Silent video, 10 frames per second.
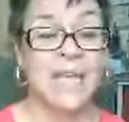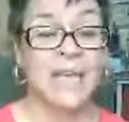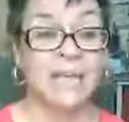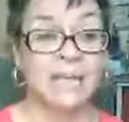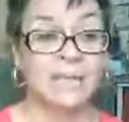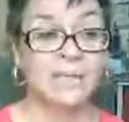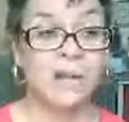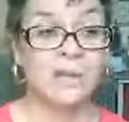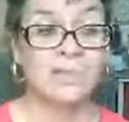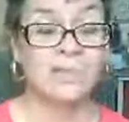and
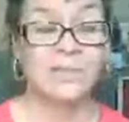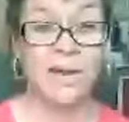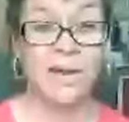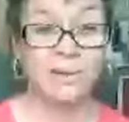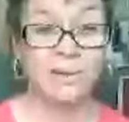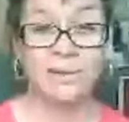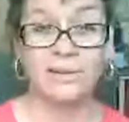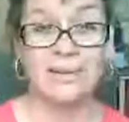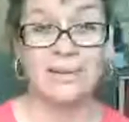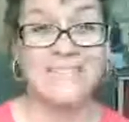also some other
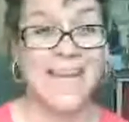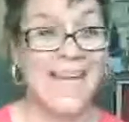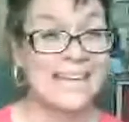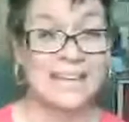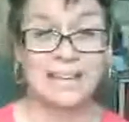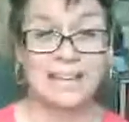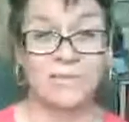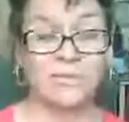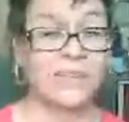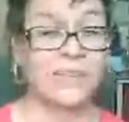anxiety
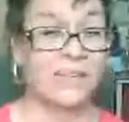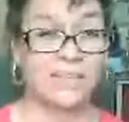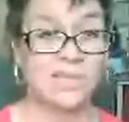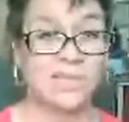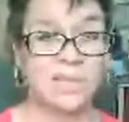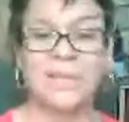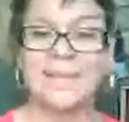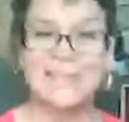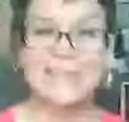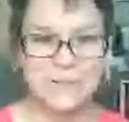feelings too,
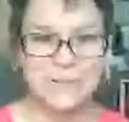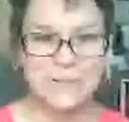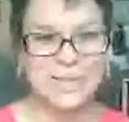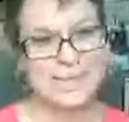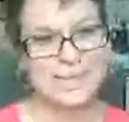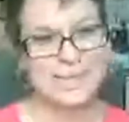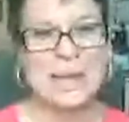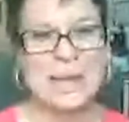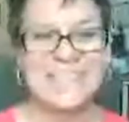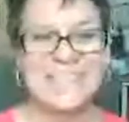and eye twitches that I
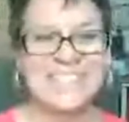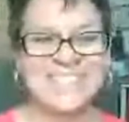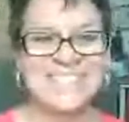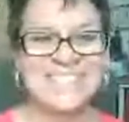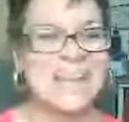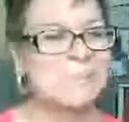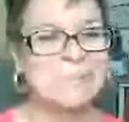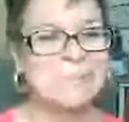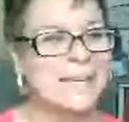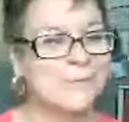mentioned. Yeah, I'm
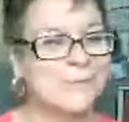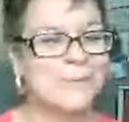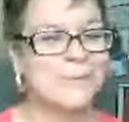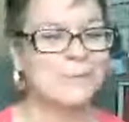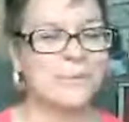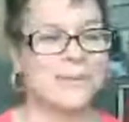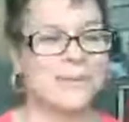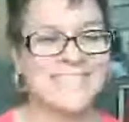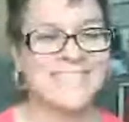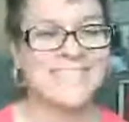speaking from
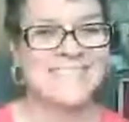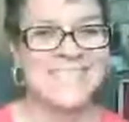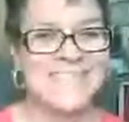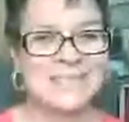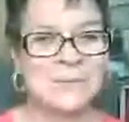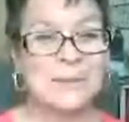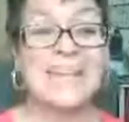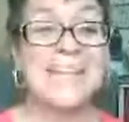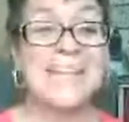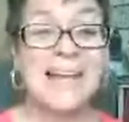experience. So when I
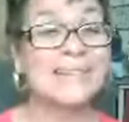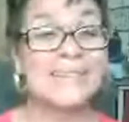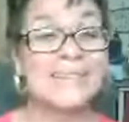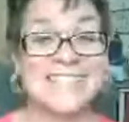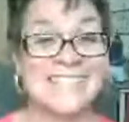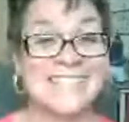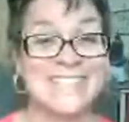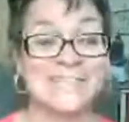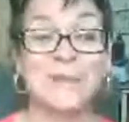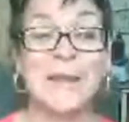tell you these
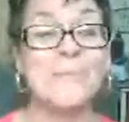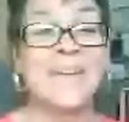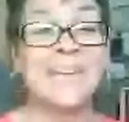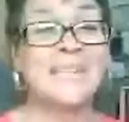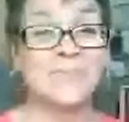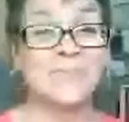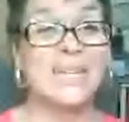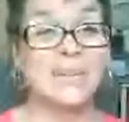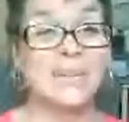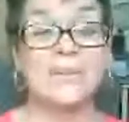things, when I make these
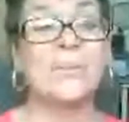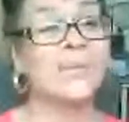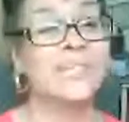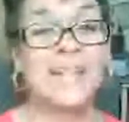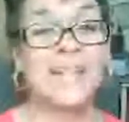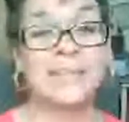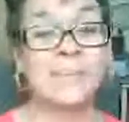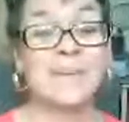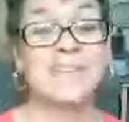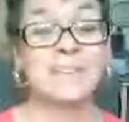videos, I'm only telling you
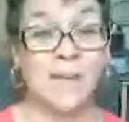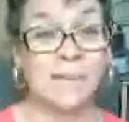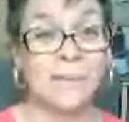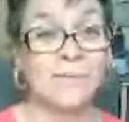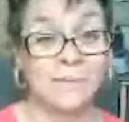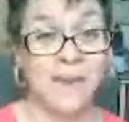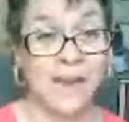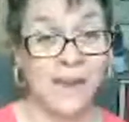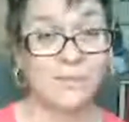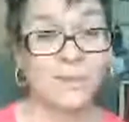because I'm coming from my
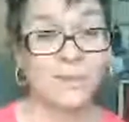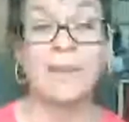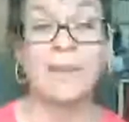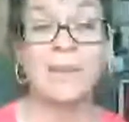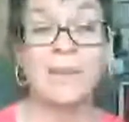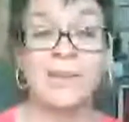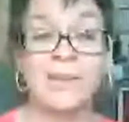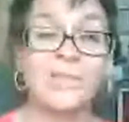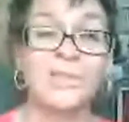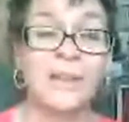heart with love, and I'm also
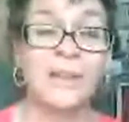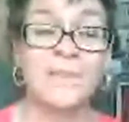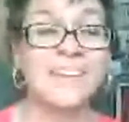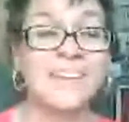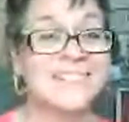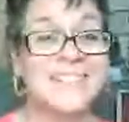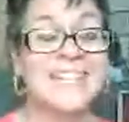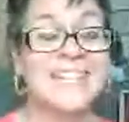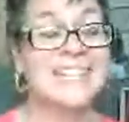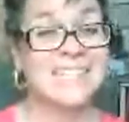sharing because
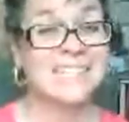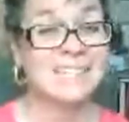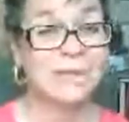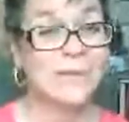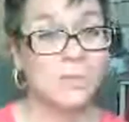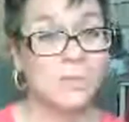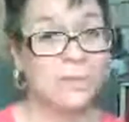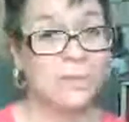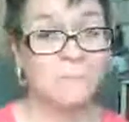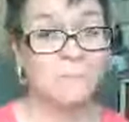this is stuff I went
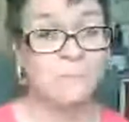through.